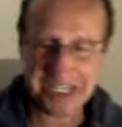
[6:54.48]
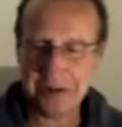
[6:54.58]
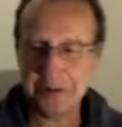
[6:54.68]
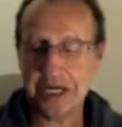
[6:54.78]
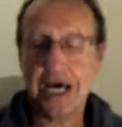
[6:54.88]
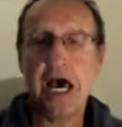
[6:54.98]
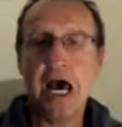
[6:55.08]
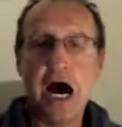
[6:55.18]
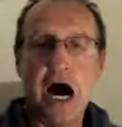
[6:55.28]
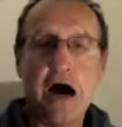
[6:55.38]
older.
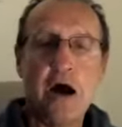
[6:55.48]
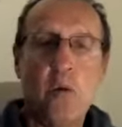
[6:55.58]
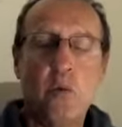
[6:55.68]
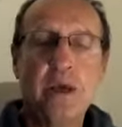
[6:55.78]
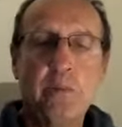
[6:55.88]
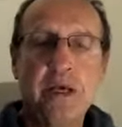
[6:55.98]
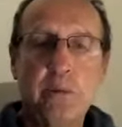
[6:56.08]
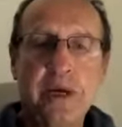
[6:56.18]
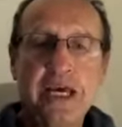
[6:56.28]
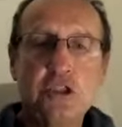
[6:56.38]

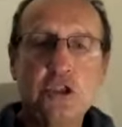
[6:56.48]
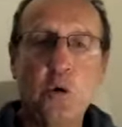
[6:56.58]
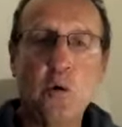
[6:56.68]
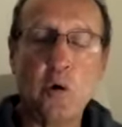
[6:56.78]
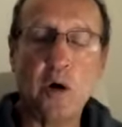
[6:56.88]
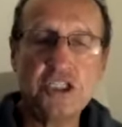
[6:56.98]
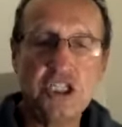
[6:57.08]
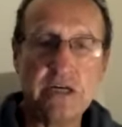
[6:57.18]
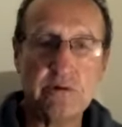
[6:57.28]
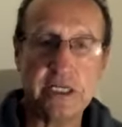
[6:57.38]
We can talk quite
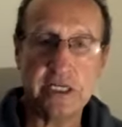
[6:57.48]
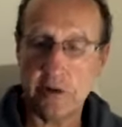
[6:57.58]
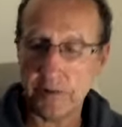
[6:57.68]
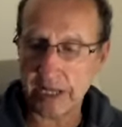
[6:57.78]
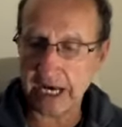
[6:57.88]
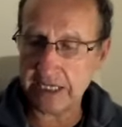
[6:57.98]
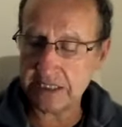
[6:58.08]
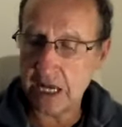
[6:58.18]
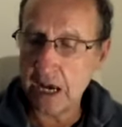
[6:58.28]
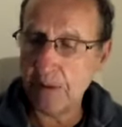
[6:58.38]
generally on that.
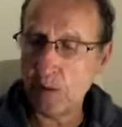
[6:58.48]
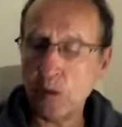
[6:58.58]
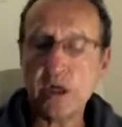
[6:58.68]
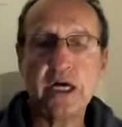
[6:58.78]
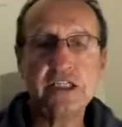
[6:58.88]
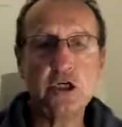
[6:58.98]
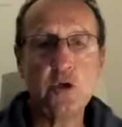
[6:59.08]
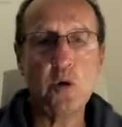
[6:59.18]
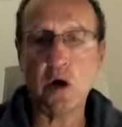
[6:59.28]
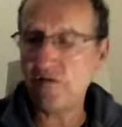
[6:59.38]
But what I
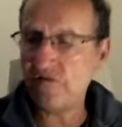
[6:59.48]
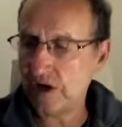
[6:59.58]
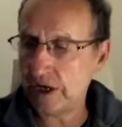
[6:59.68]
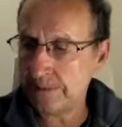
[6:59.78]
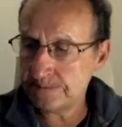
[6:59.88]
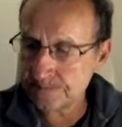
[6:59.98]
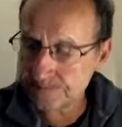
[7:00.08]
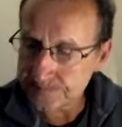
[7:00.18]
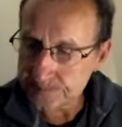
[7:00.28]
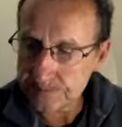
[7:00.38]
do offer
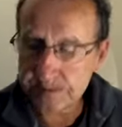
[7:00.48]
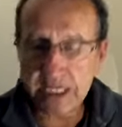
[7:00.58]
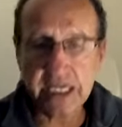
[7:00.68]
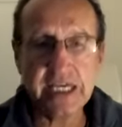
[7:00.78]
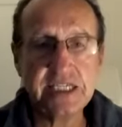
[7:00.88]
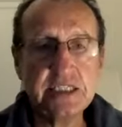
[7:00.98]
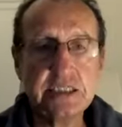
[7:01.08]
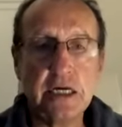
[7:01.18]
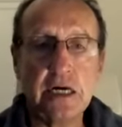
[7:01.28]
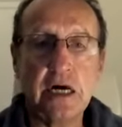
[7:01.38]

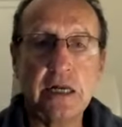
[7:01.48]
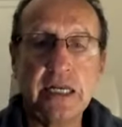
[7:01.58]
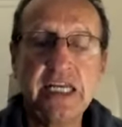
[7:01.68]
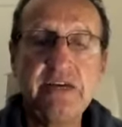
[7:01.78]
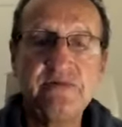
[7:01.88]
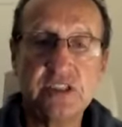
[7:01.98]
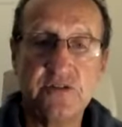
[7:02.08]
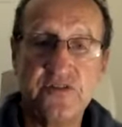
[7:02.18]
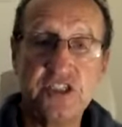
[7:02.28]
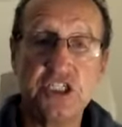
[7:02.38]
is leave
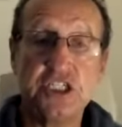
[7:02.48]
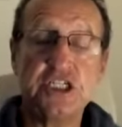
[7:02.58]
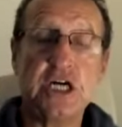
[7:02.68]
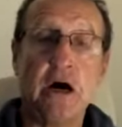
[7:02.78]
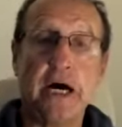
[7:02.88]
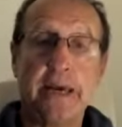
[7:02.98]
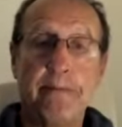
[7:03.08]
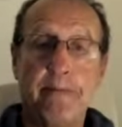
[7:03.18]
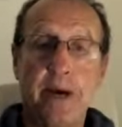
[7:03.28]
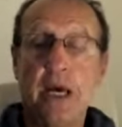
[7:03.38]
sufficient
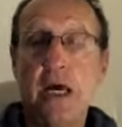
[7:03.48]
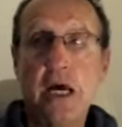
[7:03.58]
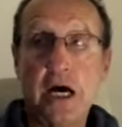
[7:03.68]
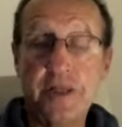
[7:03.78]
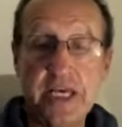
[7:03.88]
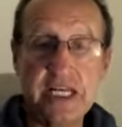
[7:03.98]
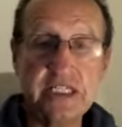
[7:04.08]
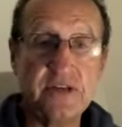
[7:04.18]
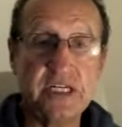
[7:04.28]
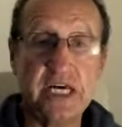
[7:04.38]
time at the end
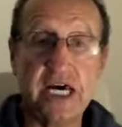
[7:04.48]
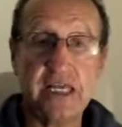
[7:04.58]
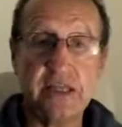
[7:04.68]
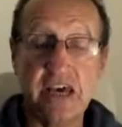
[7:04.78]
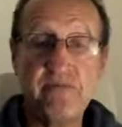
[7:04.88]
of the day that